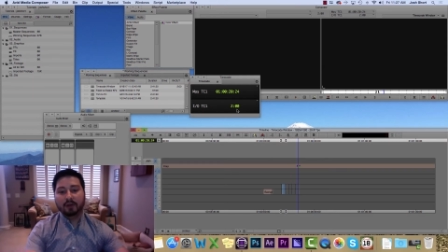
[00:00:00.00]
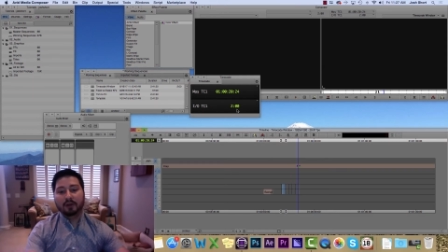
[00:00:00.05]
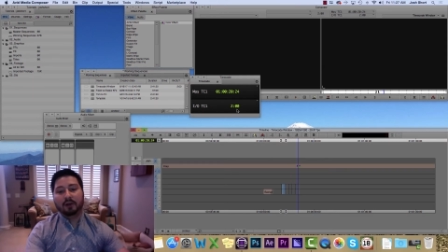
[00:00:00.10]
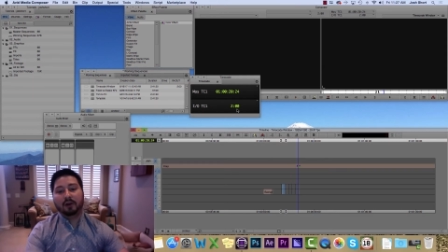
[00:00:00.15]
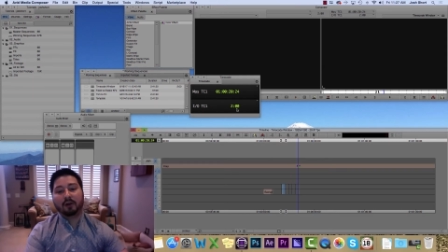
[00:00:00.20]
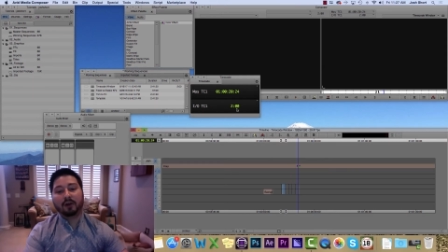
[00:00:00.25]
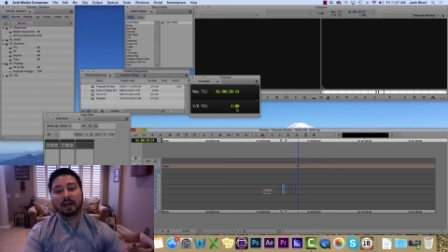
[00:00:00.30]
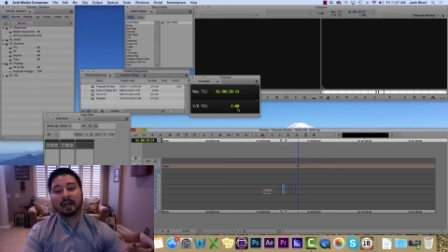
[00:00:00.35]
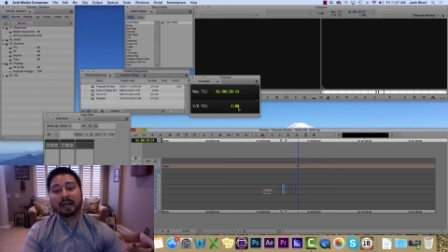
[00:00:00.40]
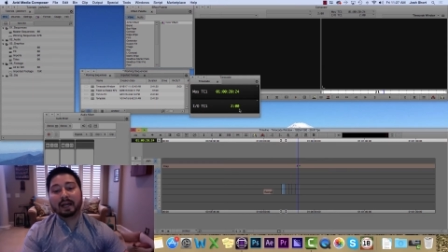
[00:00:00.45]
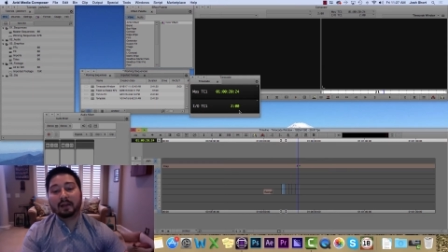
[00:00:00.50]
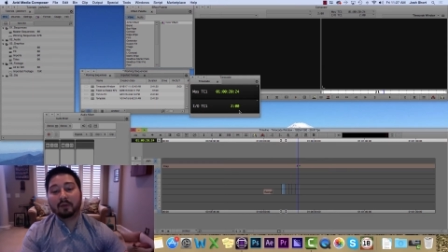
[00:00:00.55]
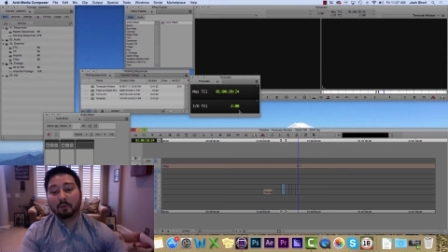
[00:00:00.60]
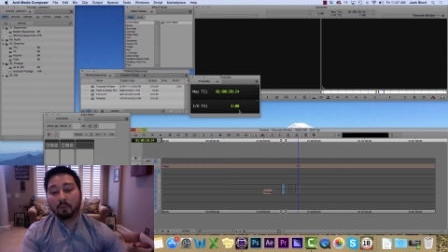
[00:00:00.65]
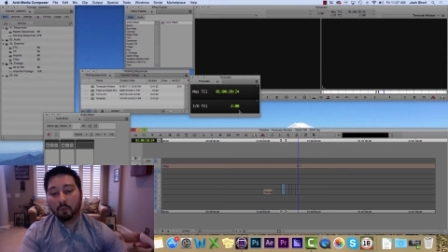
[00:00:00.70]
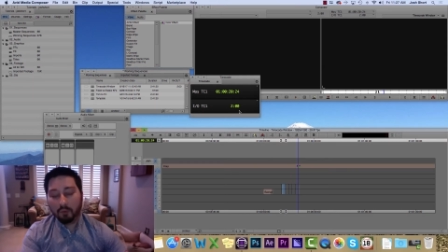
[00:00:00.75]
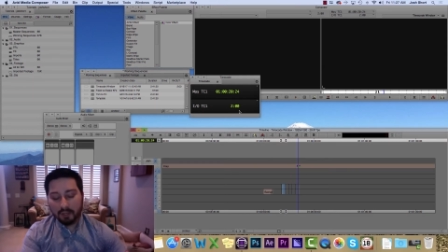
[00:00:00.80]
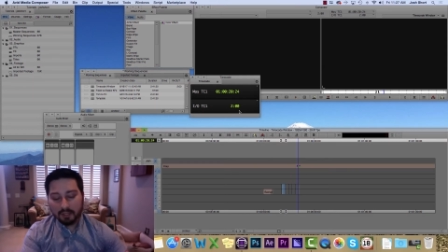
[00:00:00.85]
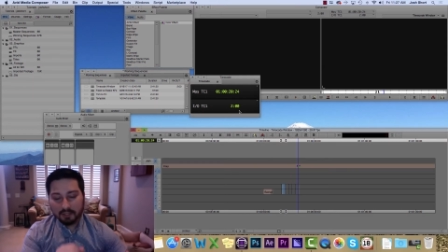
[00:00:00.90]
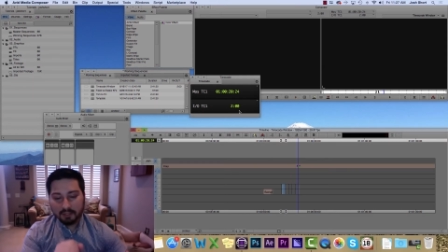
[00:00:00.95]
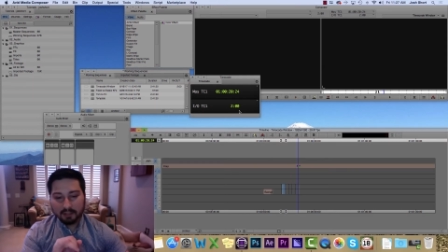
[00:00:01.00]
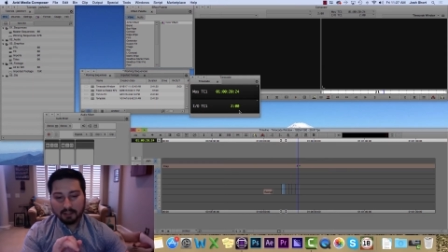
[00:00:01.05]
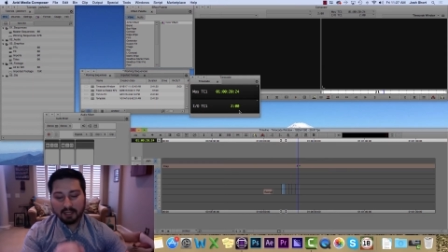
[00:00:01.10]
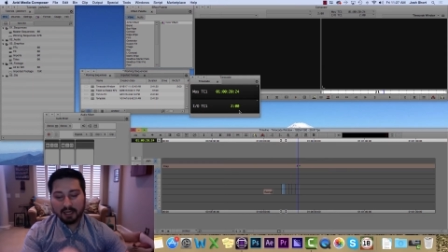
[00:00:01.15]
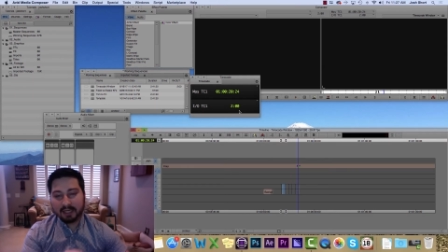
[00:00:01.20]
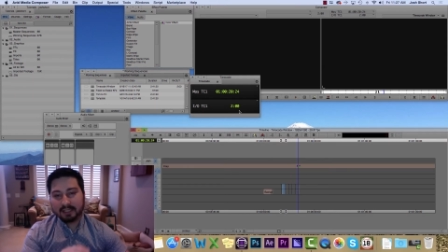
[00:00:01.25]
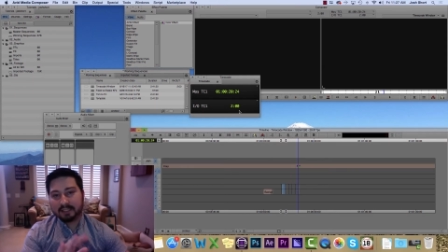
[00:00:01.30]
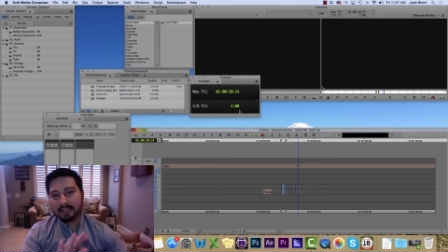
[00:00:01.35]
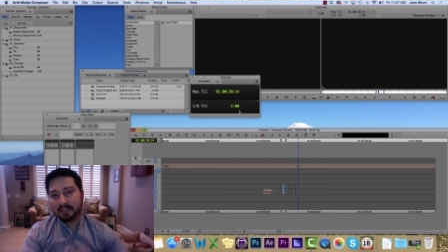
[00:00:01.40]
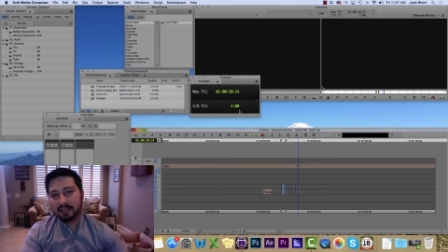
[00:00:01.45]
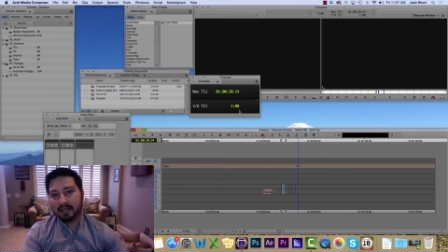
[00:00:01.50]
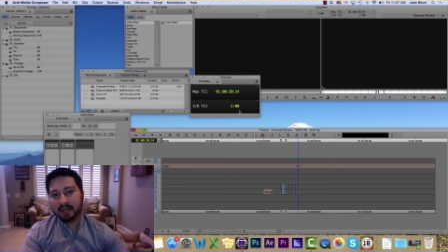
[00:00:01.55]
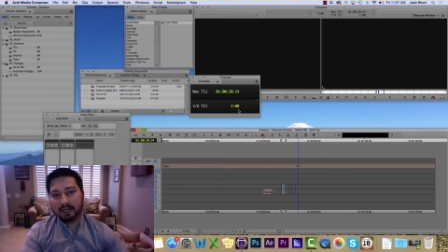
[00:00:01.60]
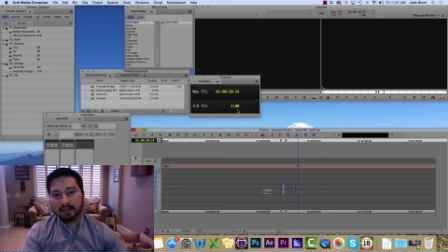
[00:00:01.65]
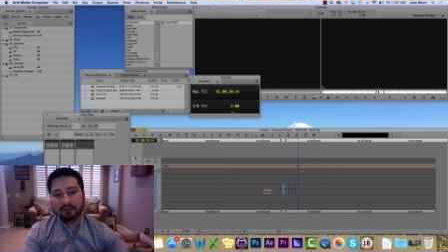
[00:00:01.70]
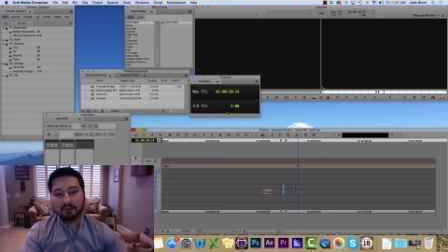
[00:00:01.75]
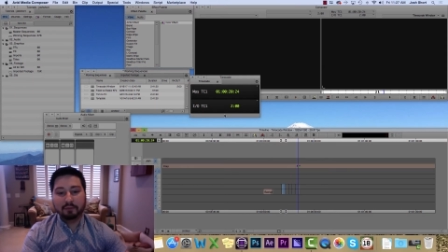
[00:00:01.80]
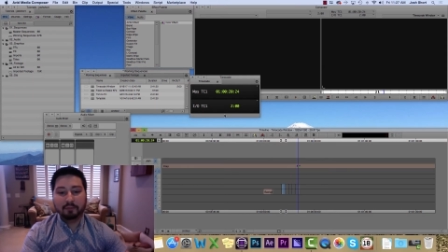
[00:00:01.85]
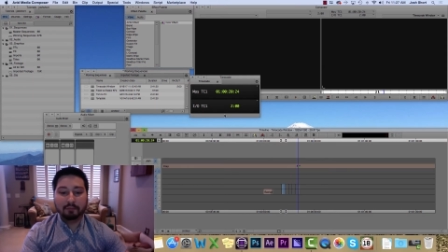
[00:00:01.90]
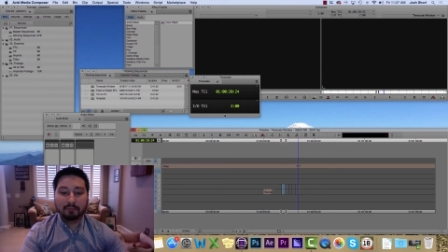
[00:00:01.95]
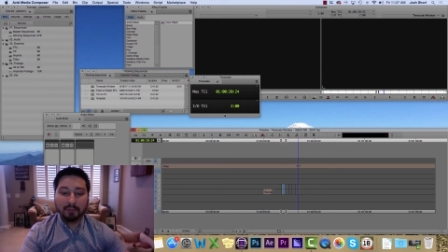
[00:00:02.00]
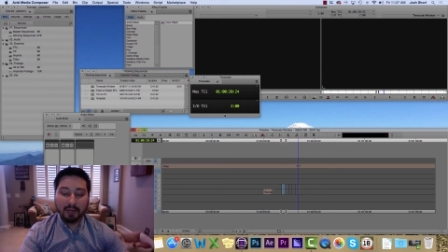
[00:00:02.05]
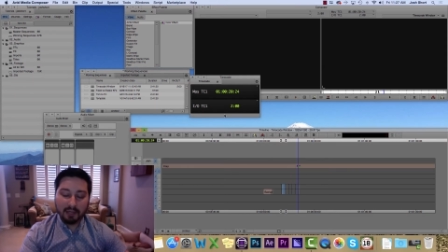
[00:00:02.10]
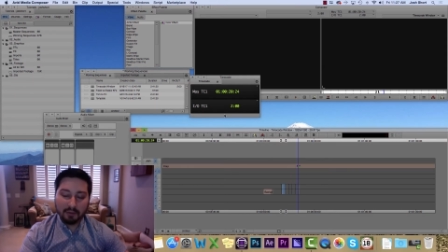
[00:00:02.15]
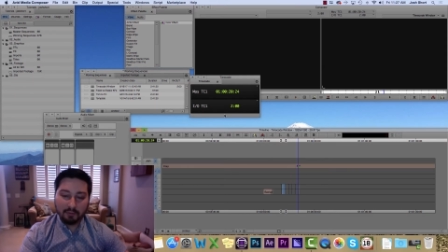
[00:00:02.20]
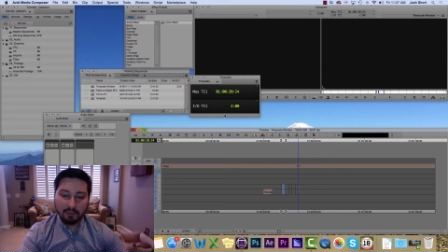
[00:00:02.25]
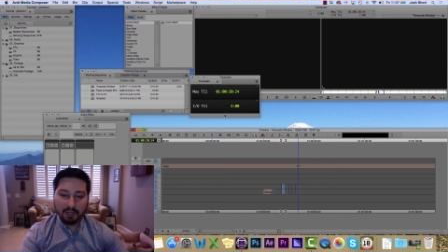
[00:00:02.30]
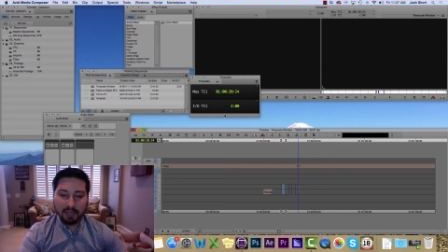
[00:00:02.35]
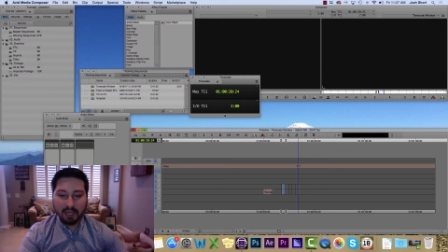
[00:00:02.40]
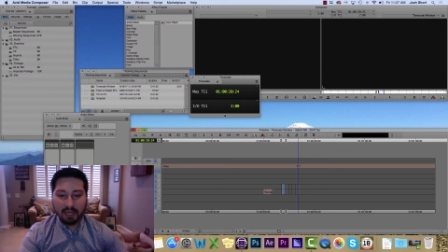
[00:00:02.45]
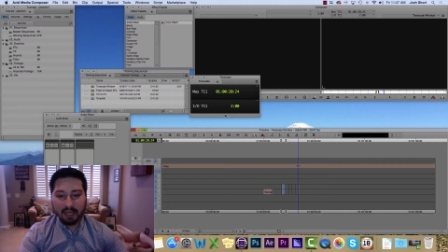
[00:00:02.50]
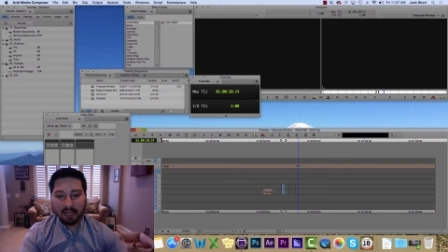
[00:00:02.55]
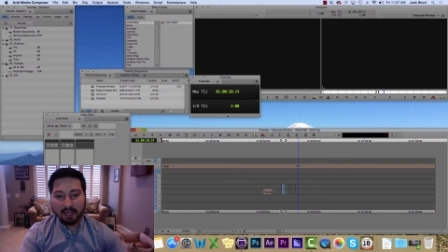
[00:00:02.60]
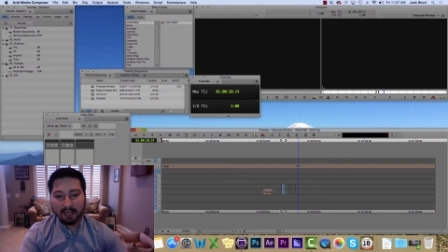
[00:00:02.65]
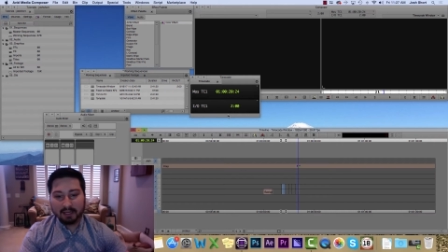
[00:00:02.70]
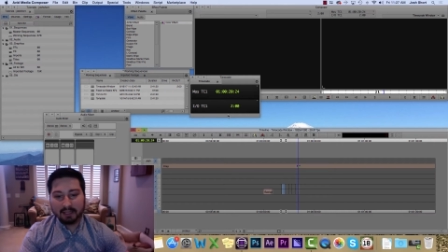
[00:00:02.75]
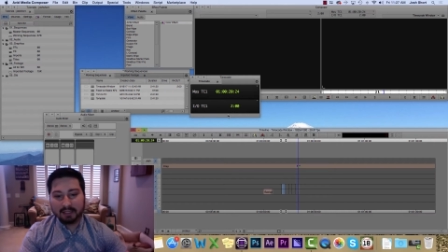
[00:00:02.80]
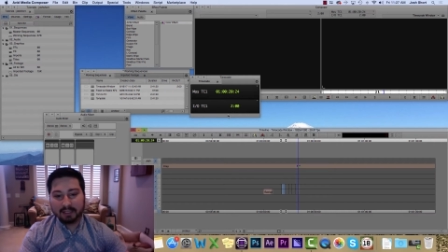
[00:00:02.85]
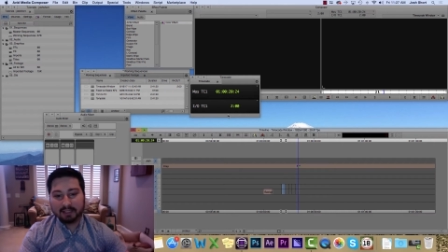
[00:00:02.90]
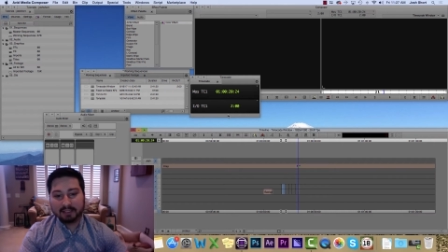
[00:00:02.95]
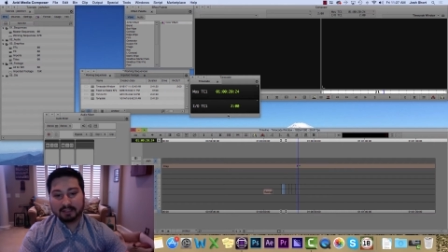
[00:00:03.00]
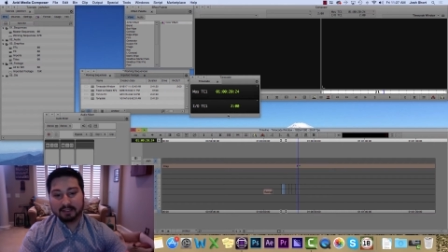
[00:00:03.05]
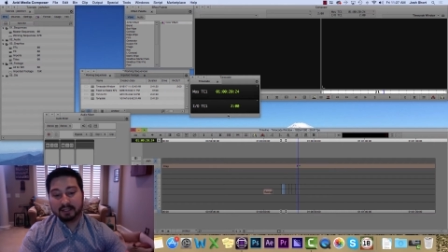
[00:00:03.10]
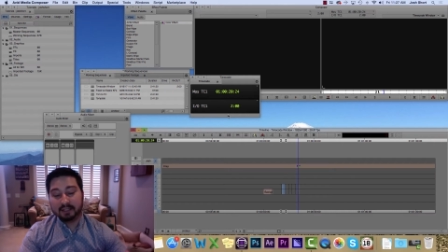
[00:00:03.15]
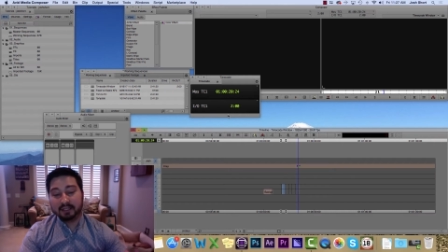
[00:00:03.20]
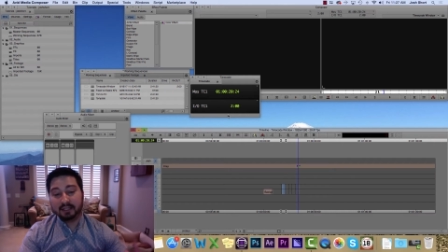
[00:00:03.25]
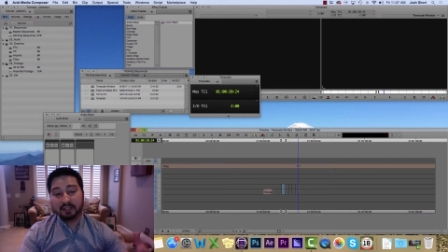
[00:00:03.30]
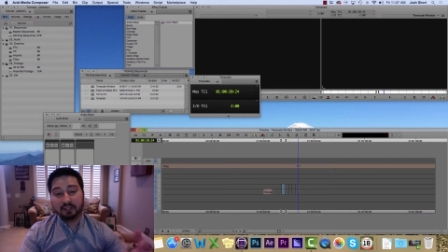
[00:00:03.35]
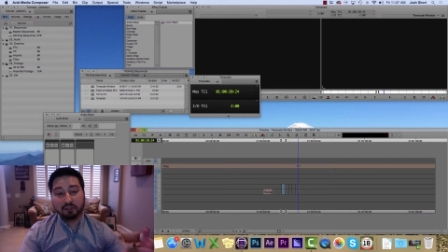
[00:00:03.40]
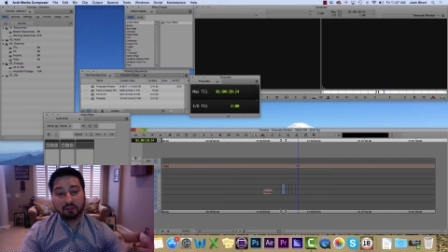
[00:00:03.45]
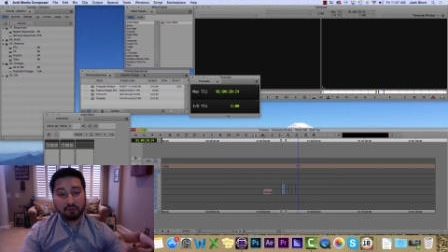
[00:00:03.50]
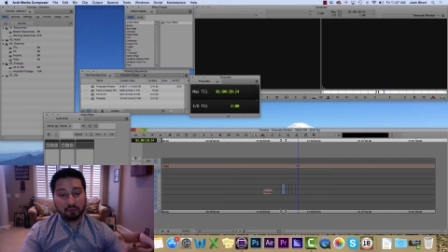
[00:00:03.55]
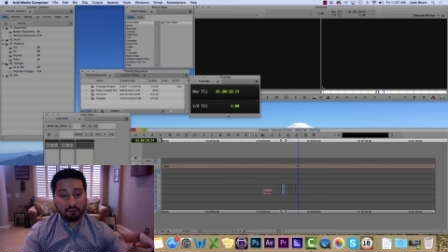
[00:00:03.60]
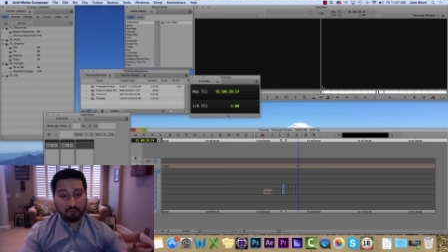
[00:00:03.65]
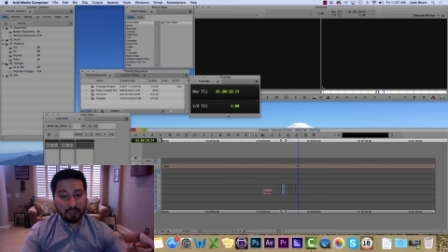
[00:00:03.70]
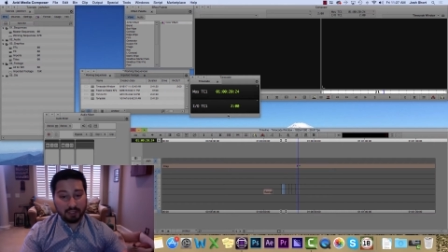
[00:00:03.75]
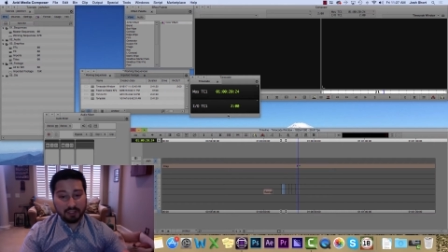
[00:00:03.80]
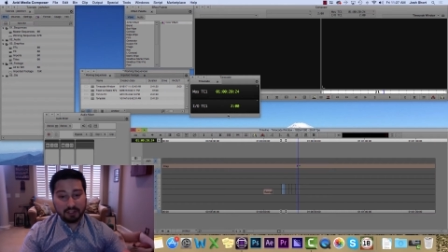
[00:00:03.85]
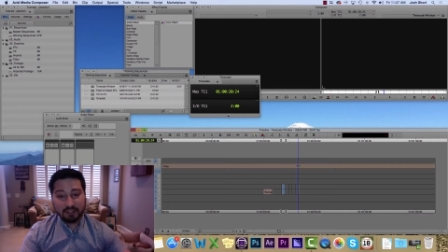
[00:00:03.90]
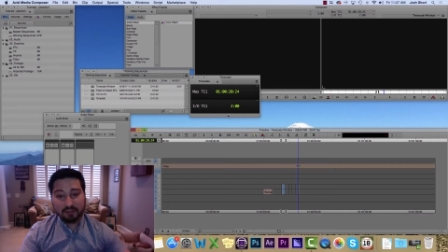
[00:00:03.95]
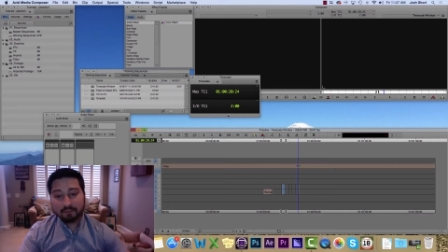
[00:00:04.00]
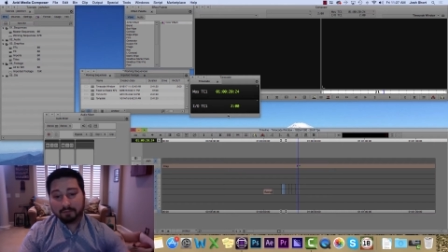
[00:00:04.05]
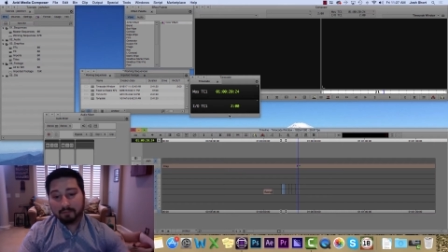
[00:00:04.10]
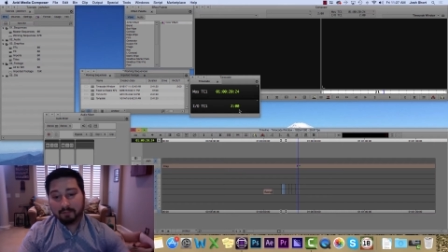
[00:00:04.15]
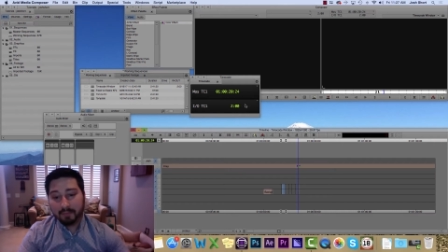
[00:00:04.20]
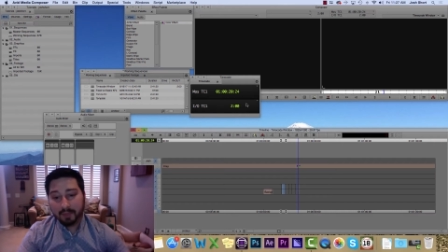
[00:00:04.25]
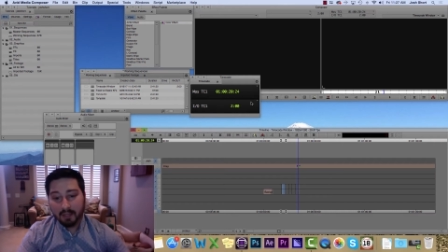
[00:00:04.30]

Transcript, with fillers: All right, and one last line you might want to add is the duration.